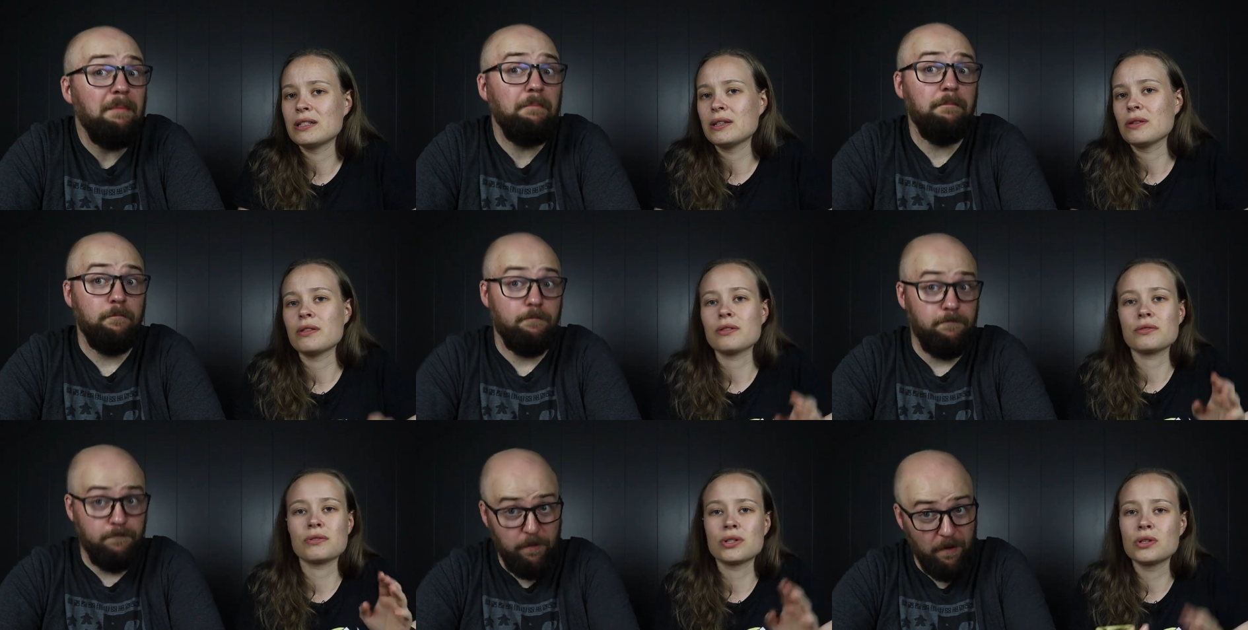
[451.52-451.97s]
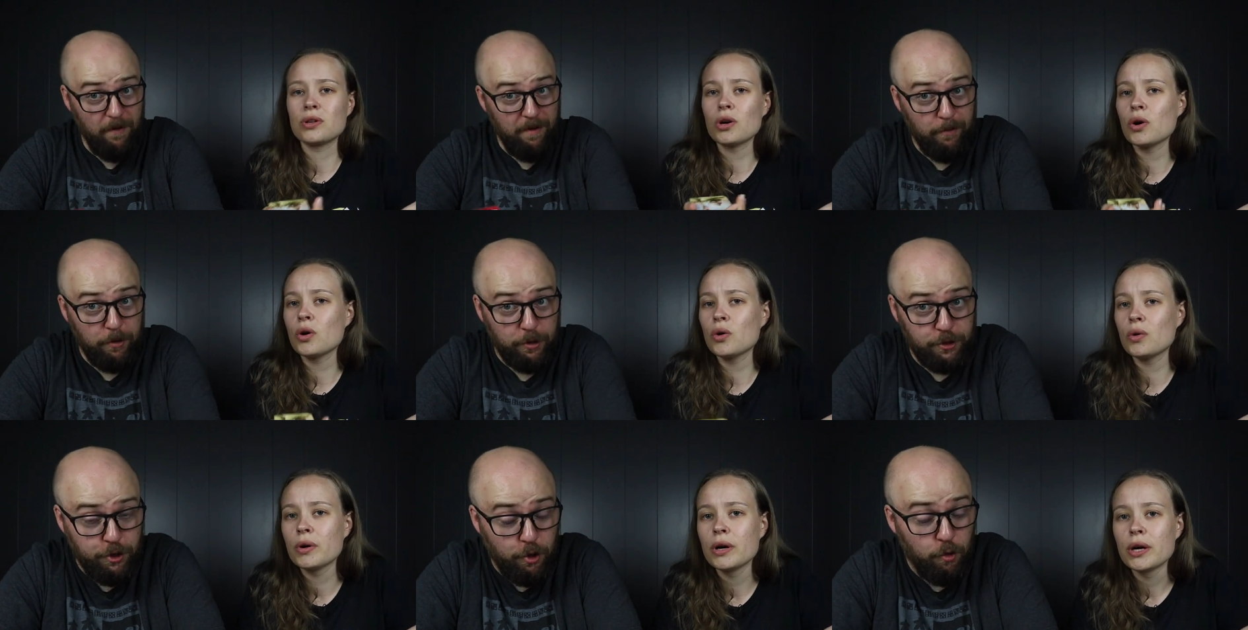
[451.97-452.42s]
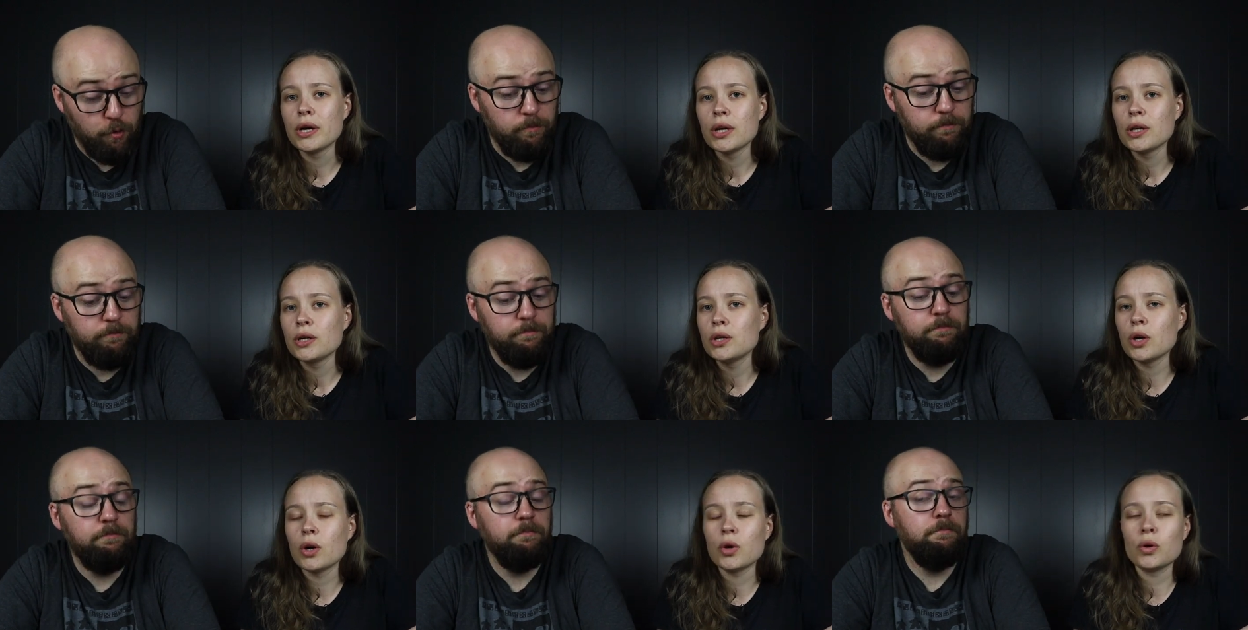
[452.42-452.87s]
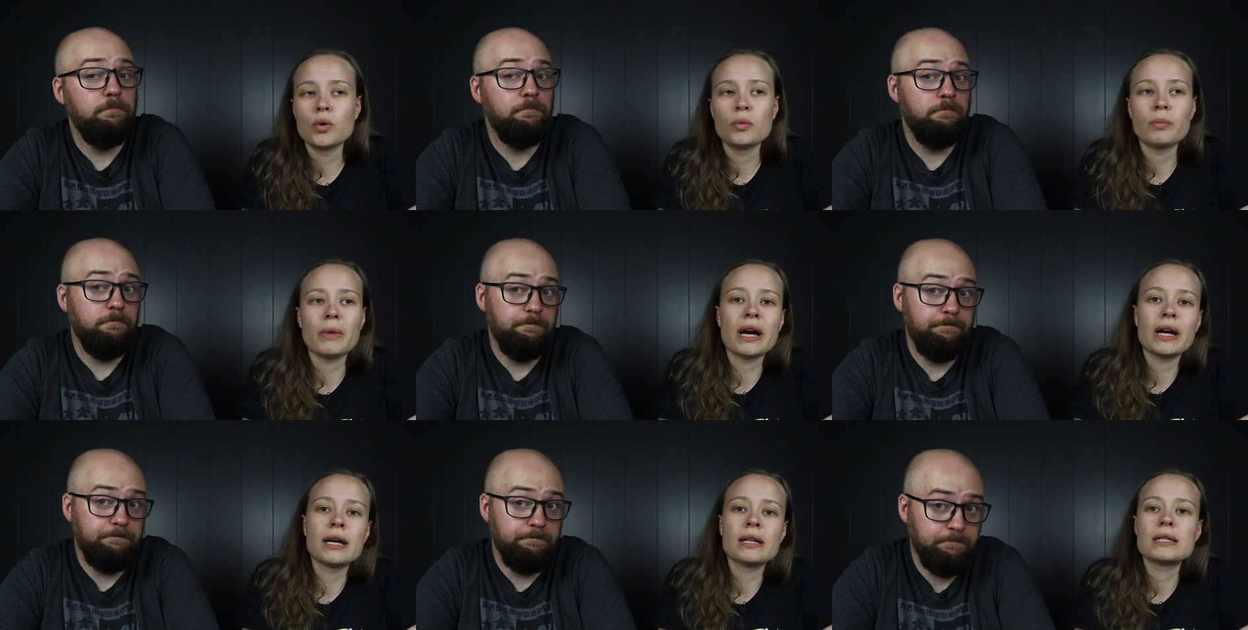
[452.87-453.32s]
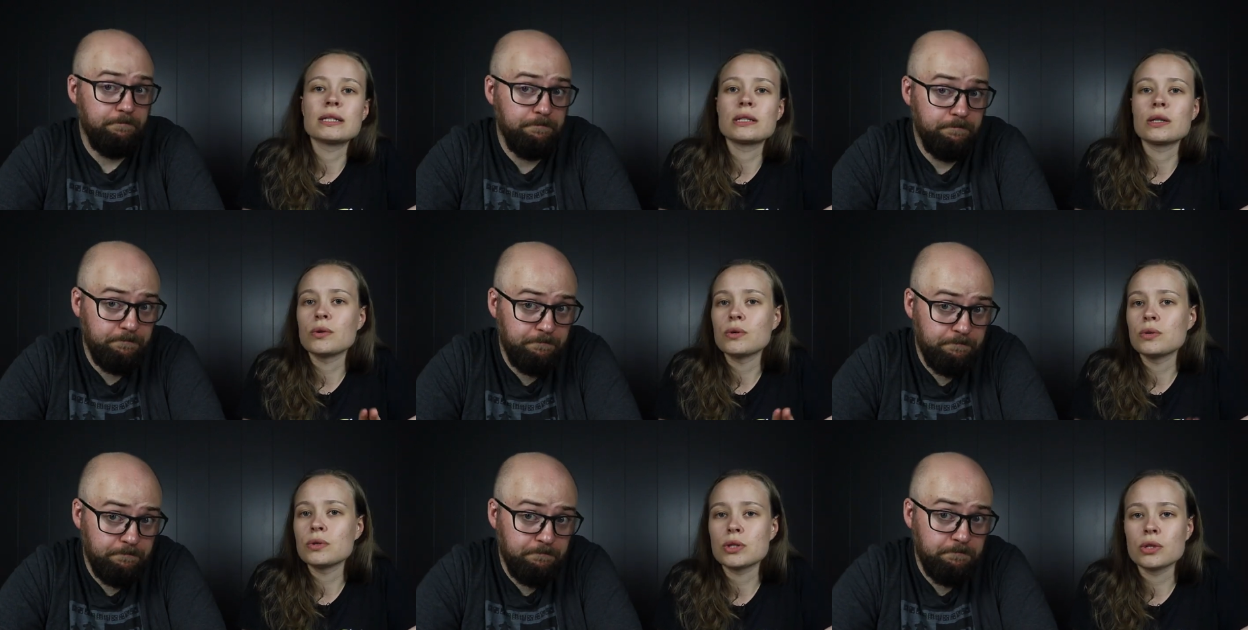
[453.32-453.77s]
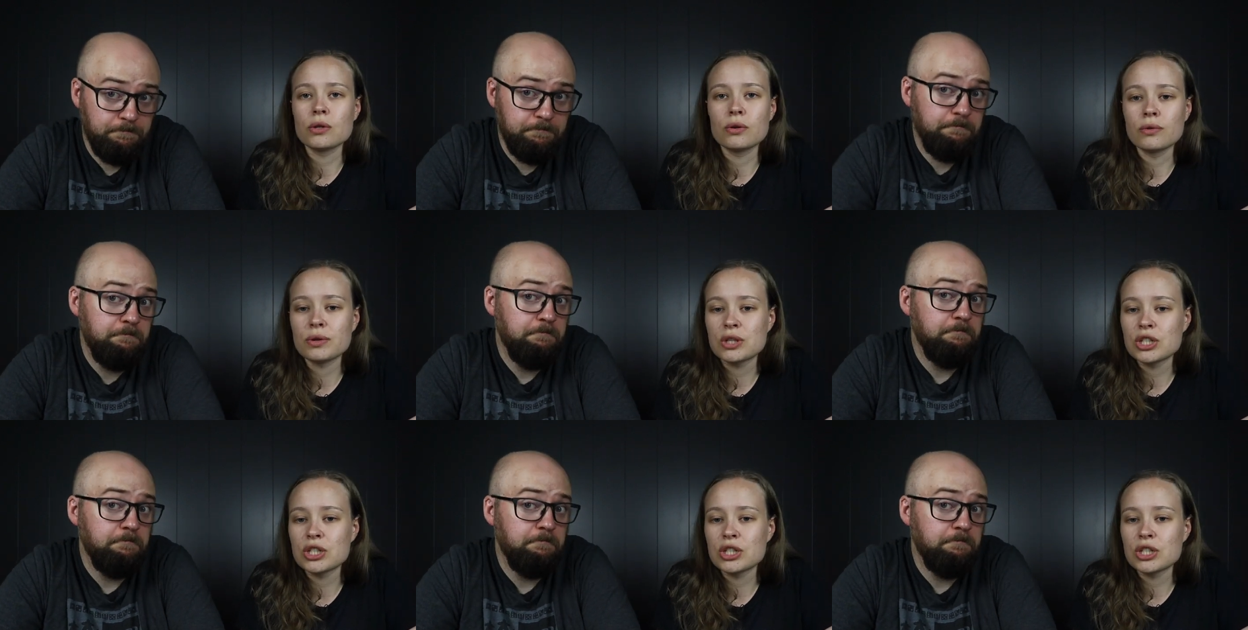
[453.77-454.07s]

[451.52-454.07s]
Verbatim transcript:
Speaker 1: So there's very no, so. no milestones, no